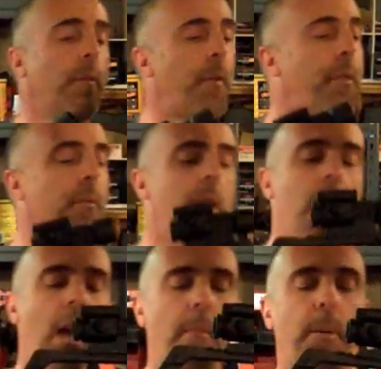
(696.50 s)
for
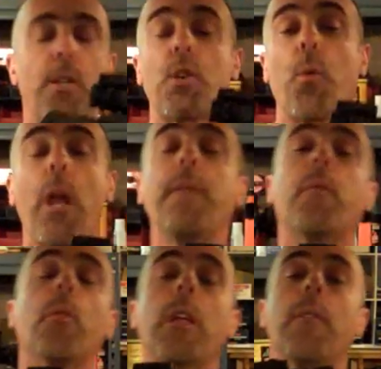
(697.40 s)
3-gun, but it's great
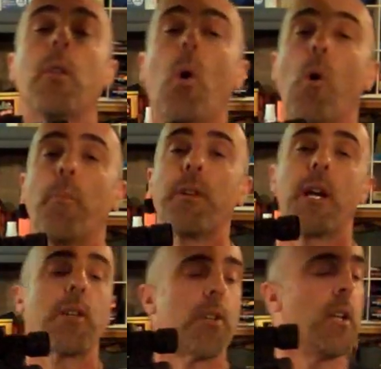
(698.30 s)
for even the home
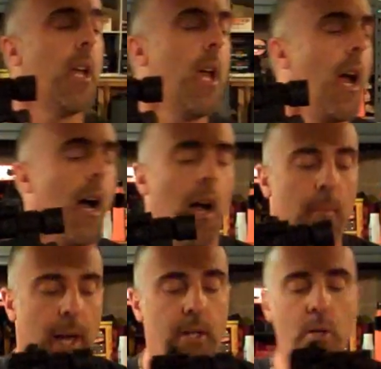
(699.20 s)
protection.
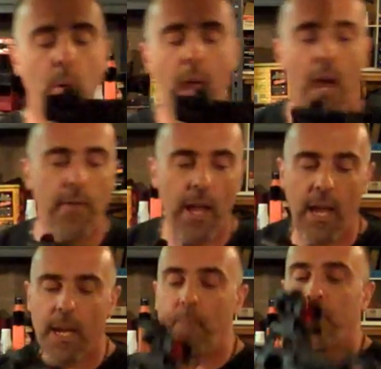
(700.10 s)
I do have
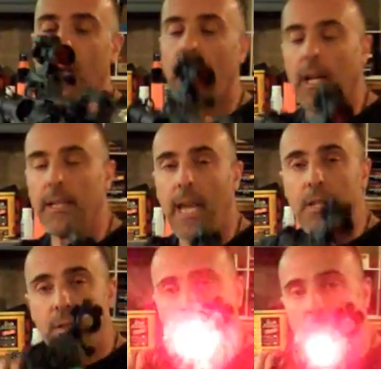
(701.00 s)
a
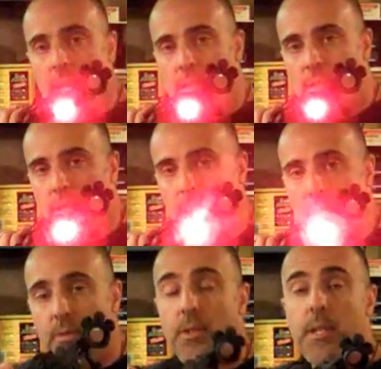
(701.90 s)

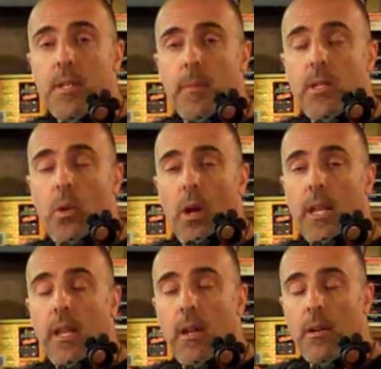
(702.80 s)
laser system that's on
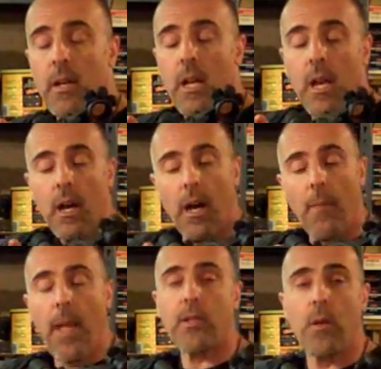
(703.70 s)
here.
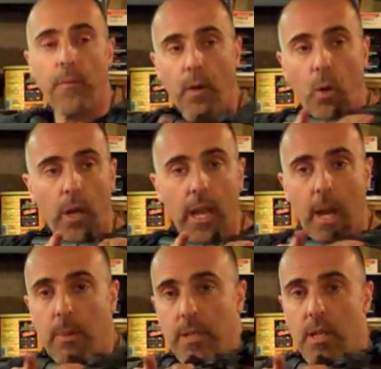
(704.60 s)
That's good for quick
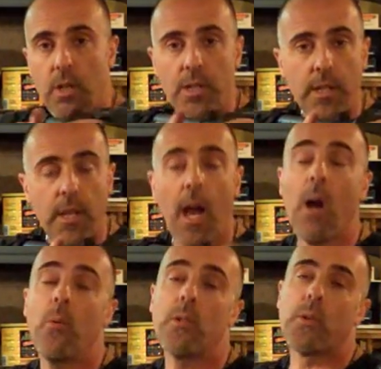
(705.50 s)
acquisitions in the
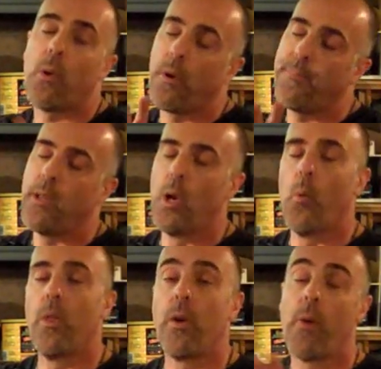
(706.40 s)
house, or
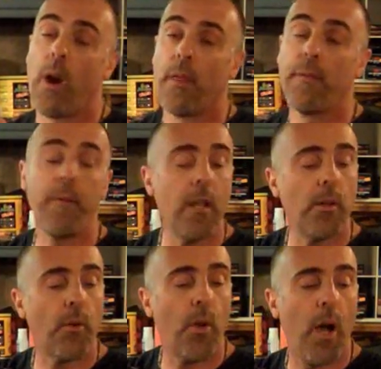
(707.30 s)
whether you're out in the
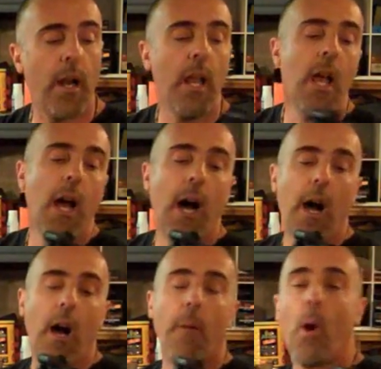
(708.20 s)
field or not.
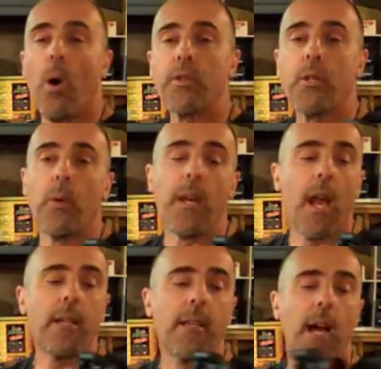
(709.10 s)
Also at
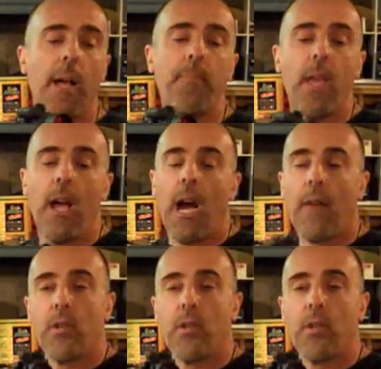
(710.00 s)
nighttime, I have a